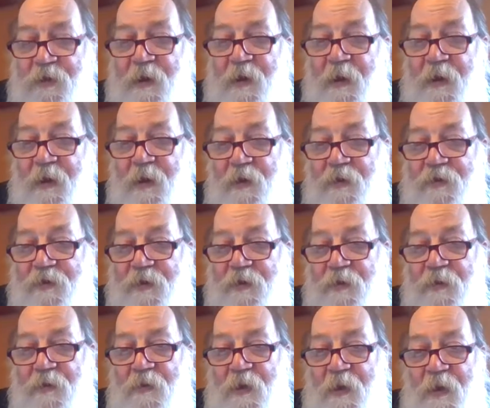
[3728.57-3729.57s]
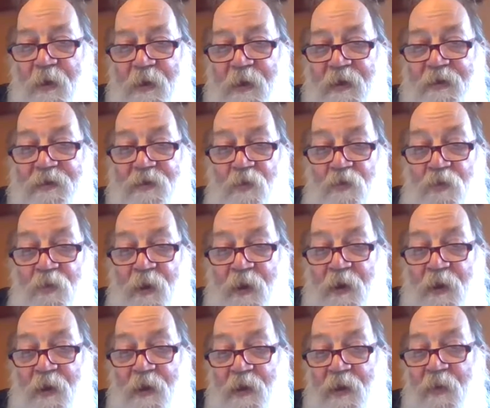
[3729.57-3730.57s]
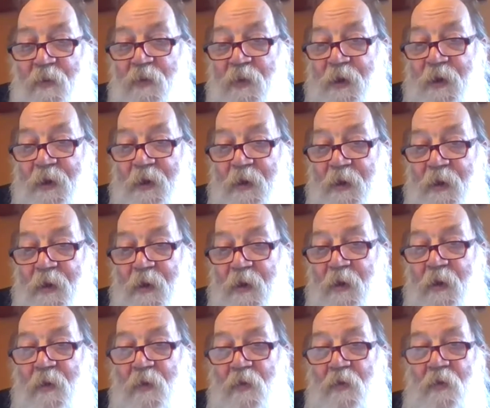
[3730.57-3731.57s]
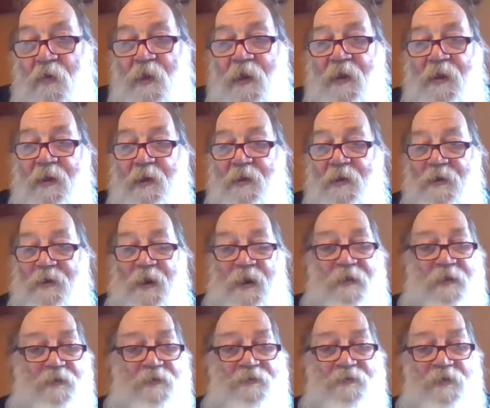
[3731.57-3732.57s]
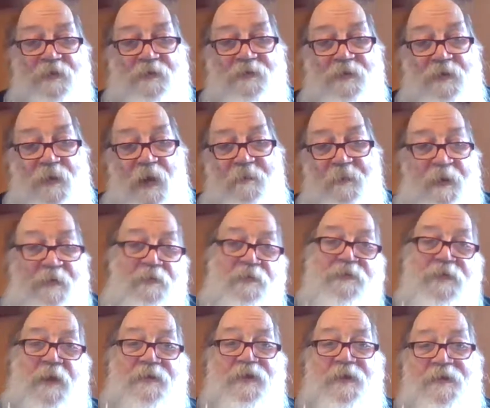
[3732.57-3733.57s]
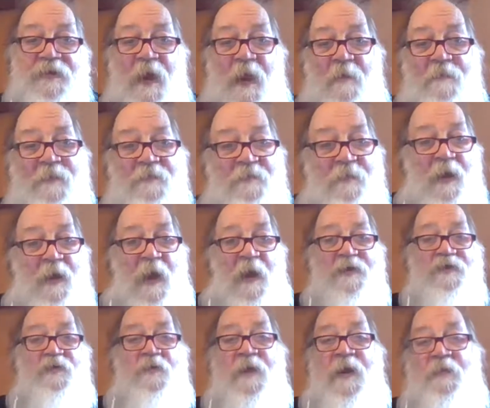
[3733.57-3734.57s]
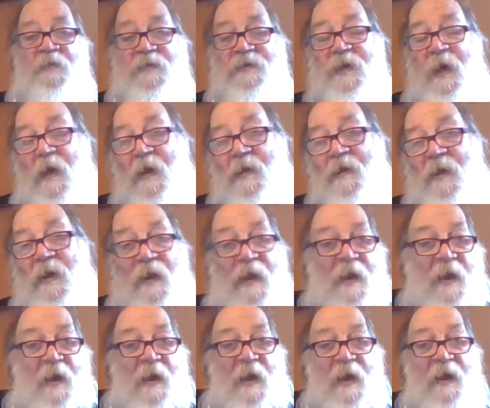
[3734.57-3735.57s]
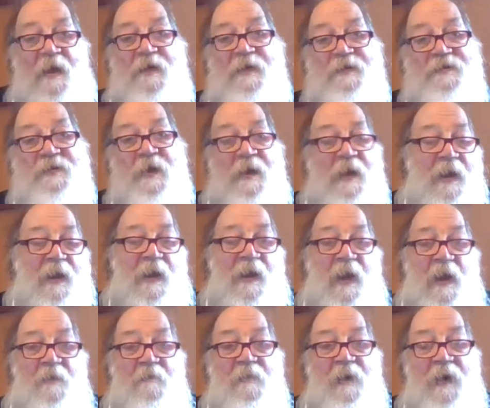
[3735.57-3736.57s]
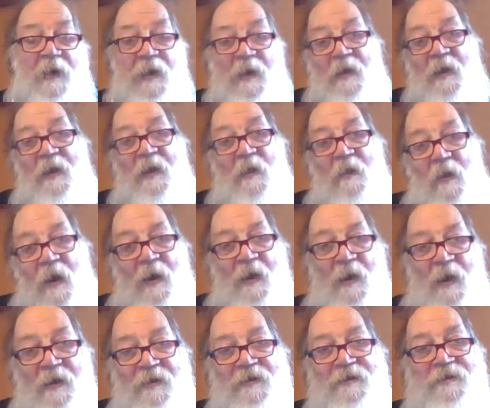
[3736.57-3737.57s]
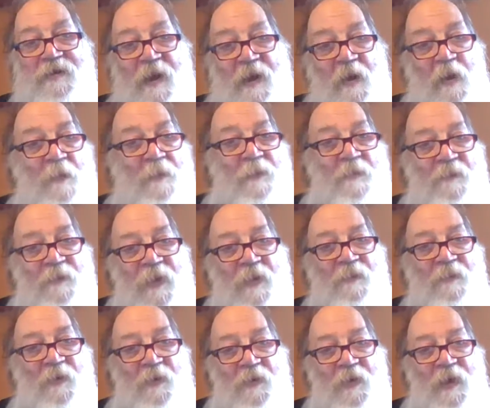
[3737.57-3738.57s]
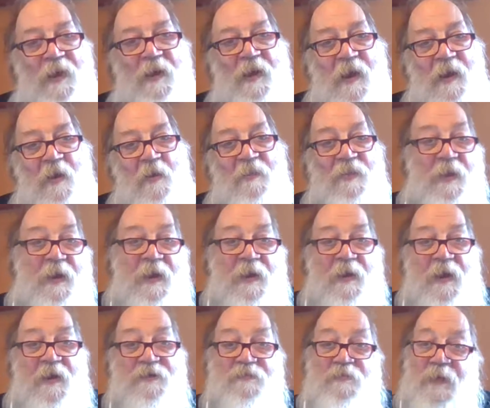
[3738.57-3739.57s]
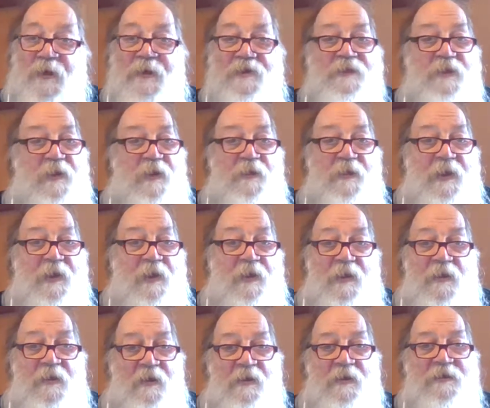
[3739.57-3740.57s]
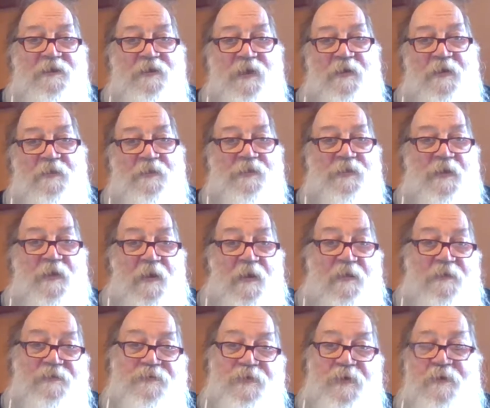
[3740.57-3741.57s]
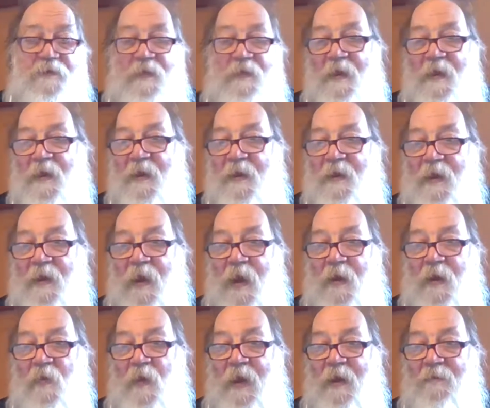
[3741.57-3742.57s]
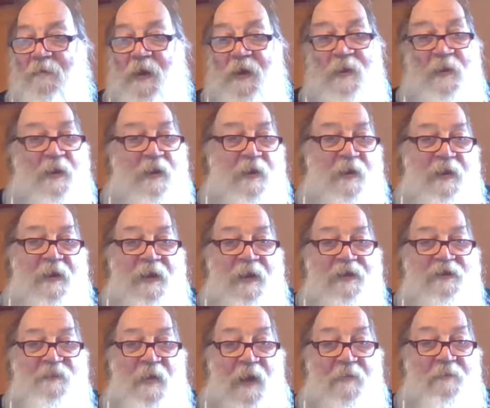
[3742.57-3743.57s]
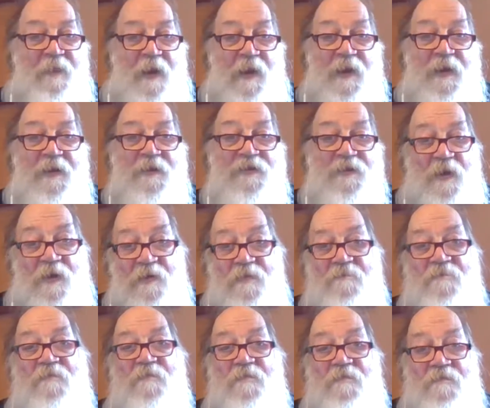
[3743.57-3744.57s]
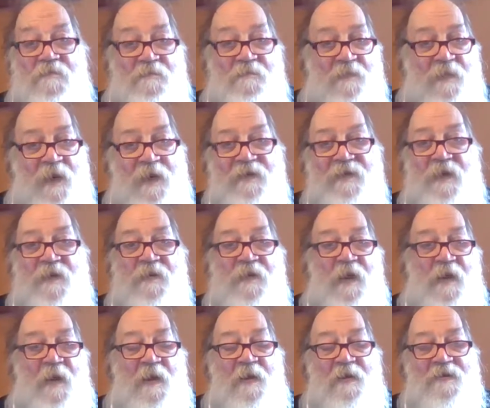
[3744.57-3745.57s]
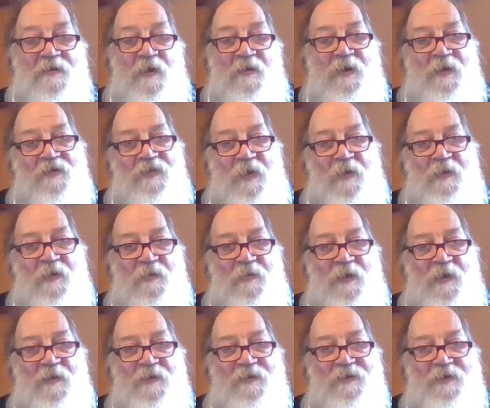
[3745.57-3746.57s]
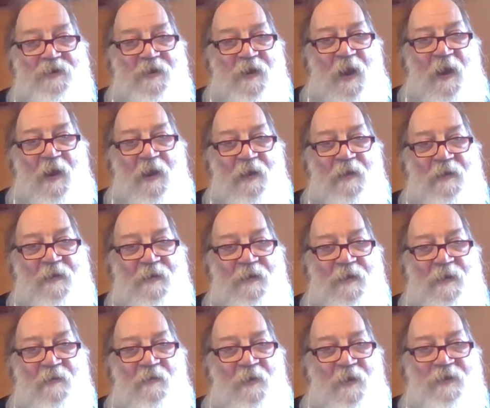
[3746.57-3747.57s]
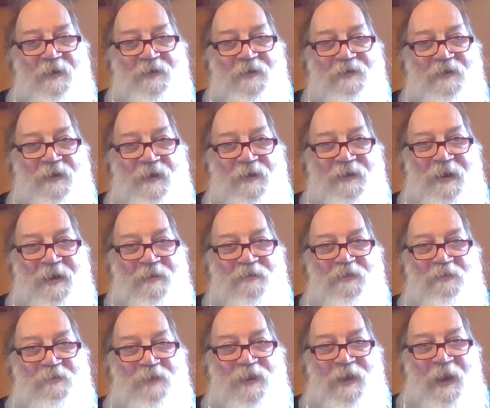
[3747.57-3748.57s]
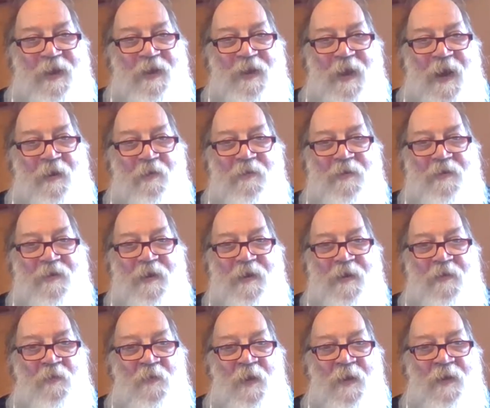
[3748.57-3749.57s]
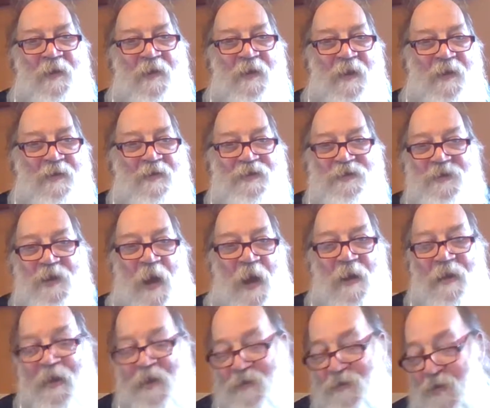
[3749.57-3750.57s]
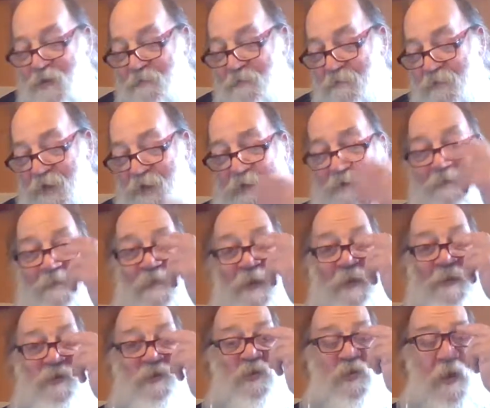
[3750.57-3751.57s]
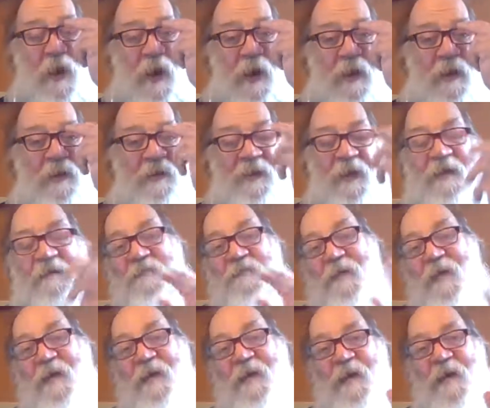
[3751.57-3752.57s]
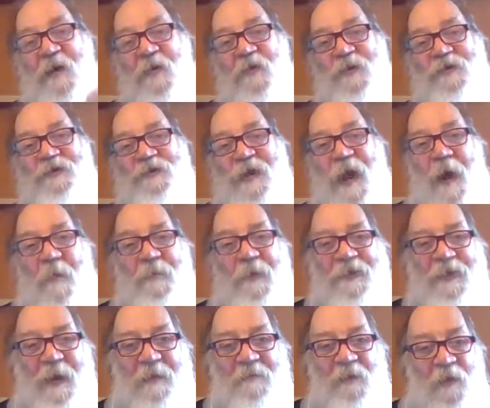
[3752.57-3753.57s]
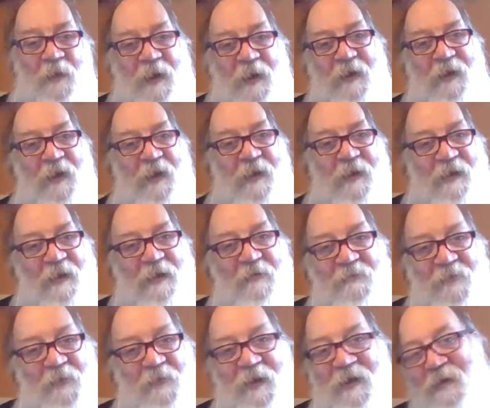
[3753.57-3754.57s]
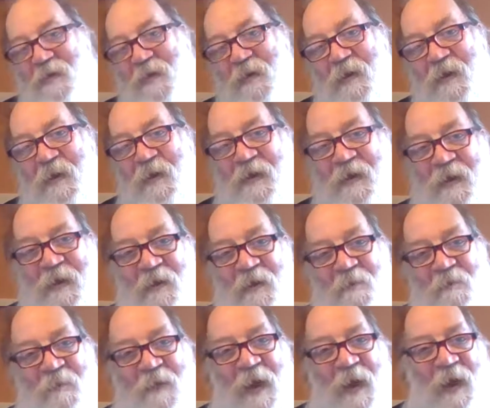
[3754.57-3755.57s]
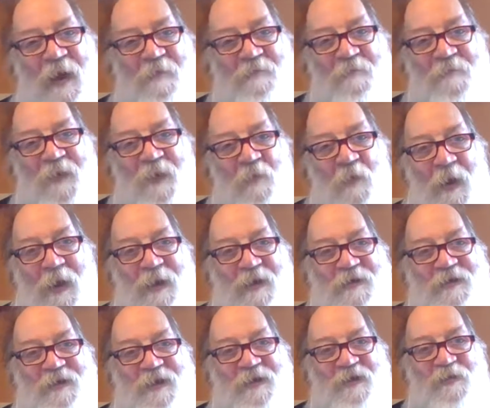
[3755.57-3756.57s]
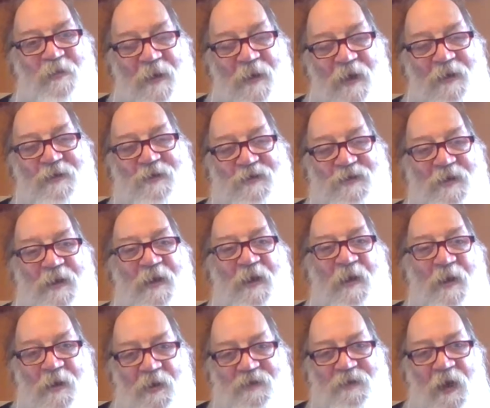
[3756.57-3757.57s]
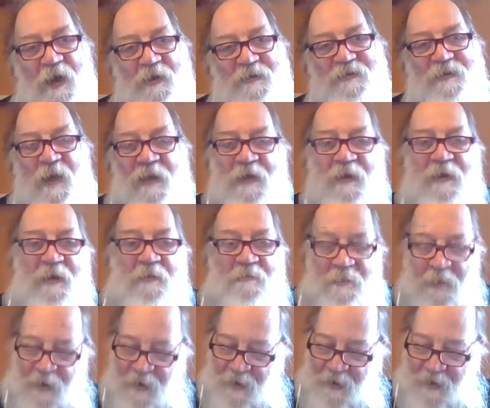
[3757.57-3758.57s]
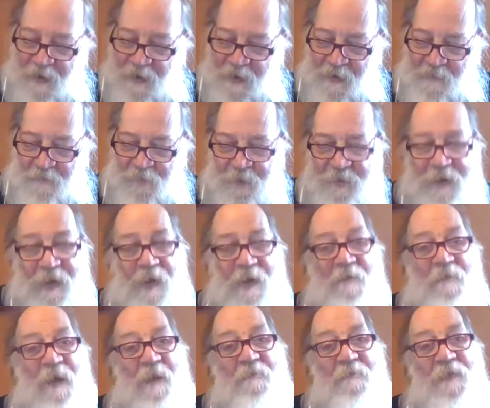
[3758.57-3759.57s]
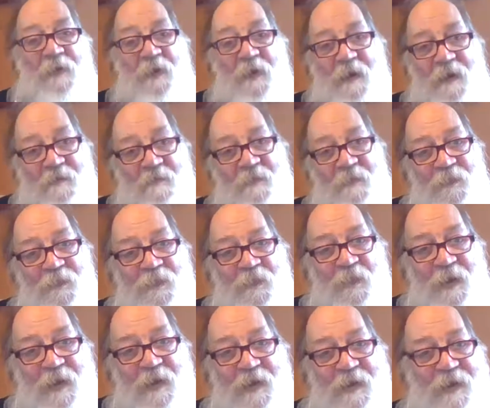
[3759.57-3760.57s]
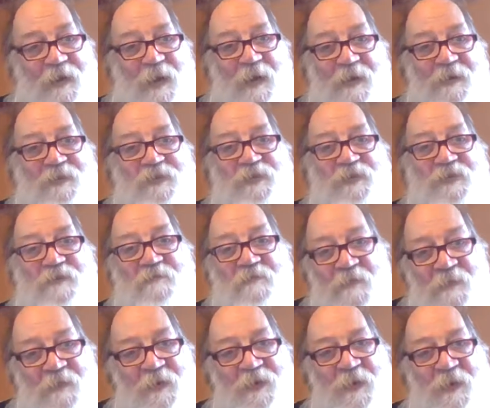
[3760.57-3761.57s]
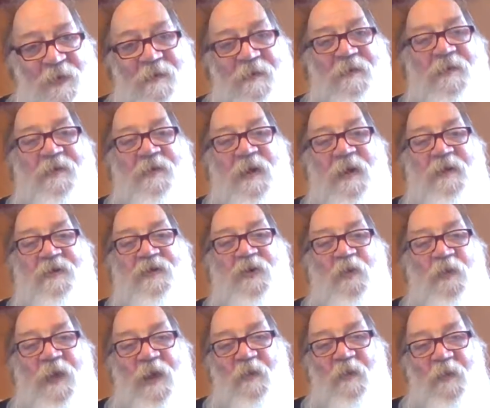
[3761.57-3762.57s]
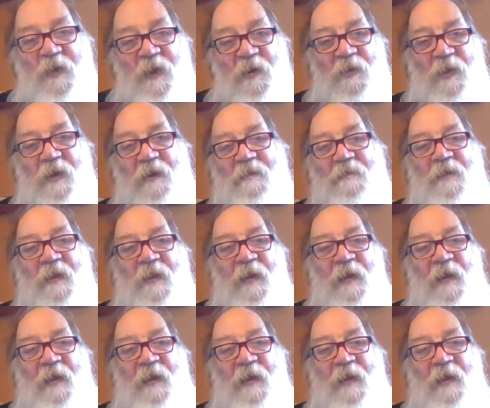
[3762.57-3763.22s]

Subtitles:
that I go to, he's a really, really, really good dental surgeon. And he was at the top of notch when he retired. And he decided, I got a lot of money. Why don't I just help people who need help? And he does. But he's the only good surgeon there. So you got to wait. But he's my buddy. So he said, so do you think you can stand all these teeth taken out in one shot? I said, well, let's try it. And then we'll stop at that point. And if you can, not have me wait 6 months. He goes, yes, I'm going to put down in my book 3 dates within a 2-week period.